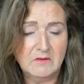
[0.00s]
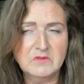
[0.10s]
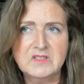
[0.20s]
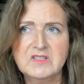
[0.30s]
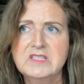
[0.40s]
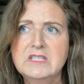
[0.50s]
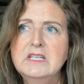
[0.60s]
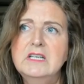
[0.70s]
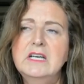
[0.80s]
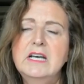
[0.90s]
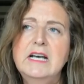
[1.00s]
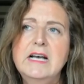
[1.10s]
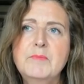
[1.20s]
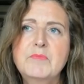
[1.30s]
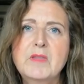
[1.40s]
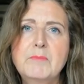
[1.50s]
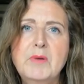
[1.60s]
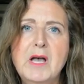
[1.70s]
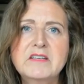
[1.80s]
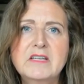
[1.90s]
announced.
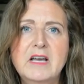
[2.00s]
But